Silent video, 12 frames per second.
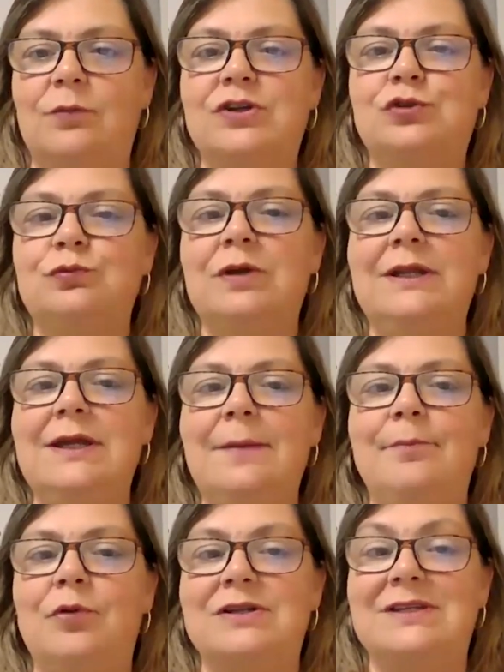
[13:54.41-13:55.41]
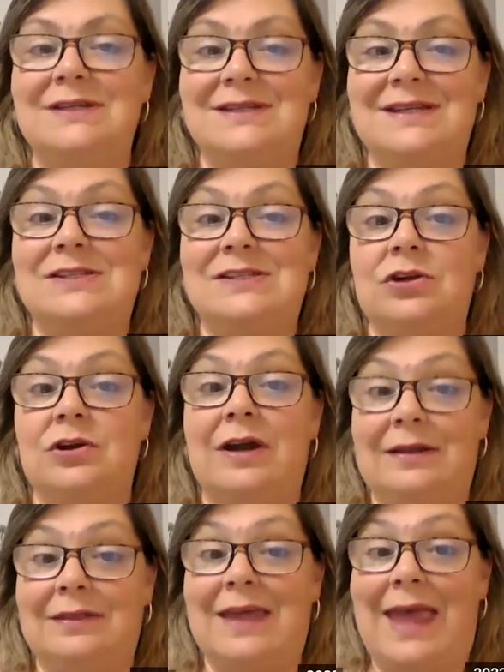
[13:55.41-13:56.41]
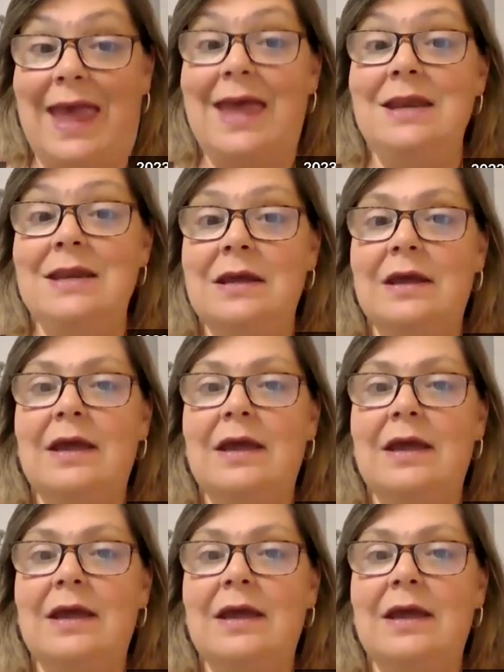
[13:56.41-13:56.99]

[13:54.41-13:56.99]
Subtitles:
What's really important is the head